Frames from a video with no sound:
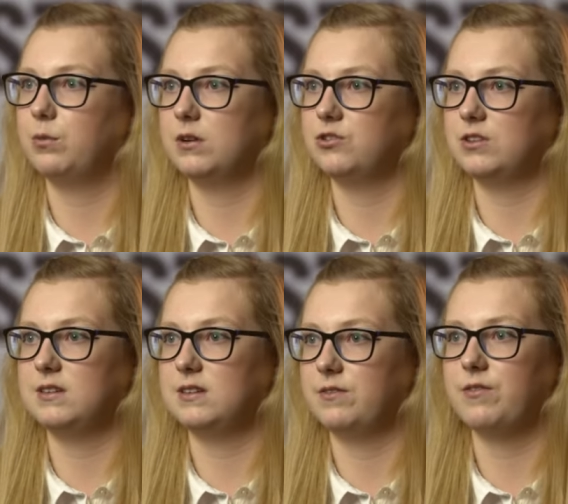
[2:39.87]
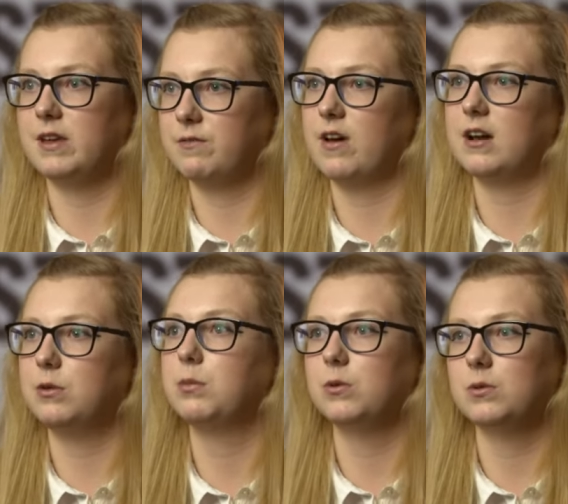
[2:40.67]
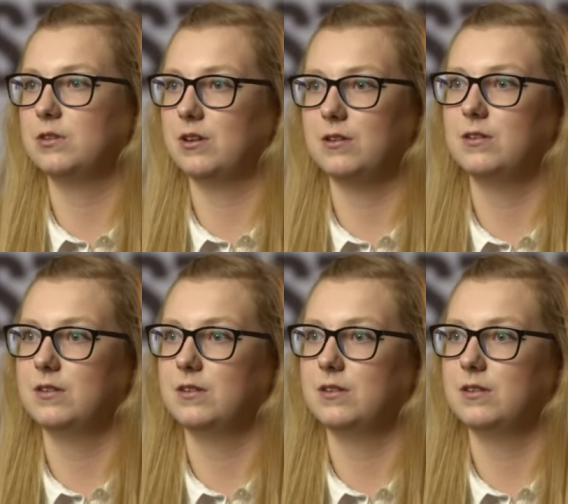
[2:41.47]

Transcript: which is invaluable. So.